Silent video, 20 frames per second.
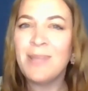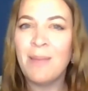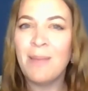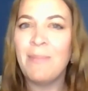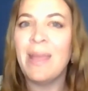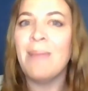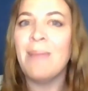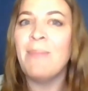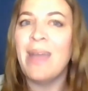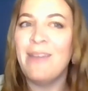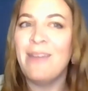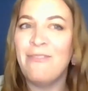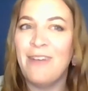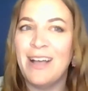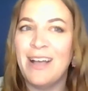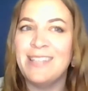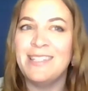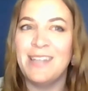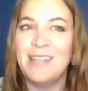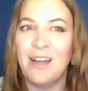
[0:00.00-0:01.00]
aren't being made
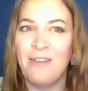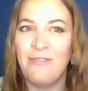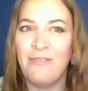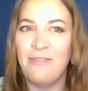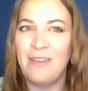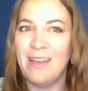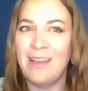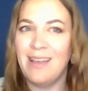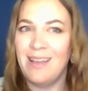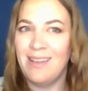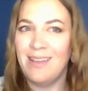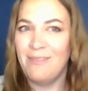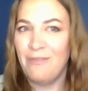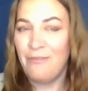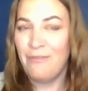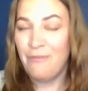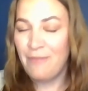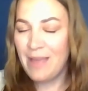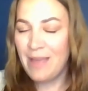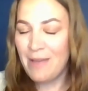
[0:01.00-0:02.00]
fast enough
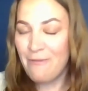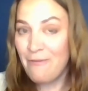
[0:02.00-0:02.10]
uh,